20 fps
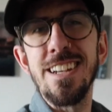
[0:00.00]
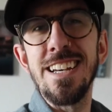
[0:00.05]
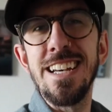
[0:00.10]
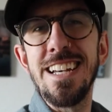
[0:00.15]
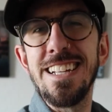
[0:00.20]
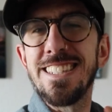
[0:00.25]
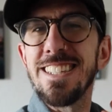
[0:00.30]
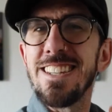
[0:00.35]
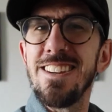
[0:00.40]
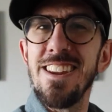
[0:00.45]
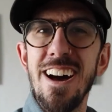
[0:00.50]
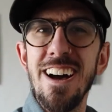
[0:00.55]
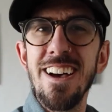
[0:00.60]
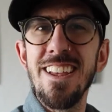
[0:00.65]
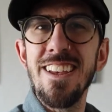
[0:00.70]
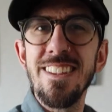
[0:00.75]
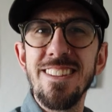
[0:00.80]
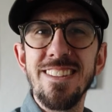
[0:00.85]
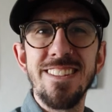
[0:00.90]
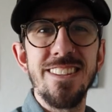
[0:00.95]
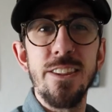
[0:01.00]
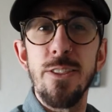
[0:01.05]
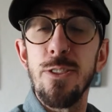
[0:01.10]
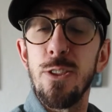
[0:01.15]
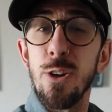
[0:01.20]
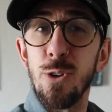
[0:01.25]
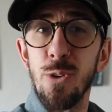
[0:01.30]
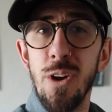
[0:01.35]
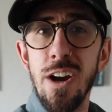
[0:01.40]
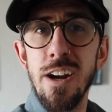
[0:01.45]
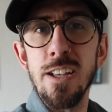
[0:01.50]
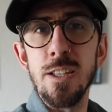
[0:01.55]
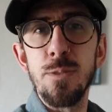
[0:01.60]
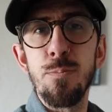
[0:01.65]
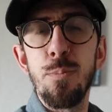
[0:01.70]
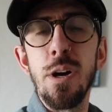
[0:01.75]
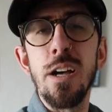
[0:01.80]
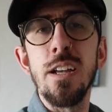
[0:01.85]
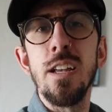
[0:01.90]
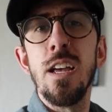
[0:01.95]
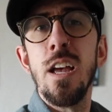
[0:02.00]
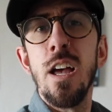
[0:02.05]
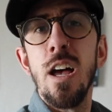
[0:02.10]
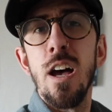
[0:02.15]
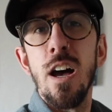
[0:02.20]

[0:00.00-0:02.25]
It's not the greatest, but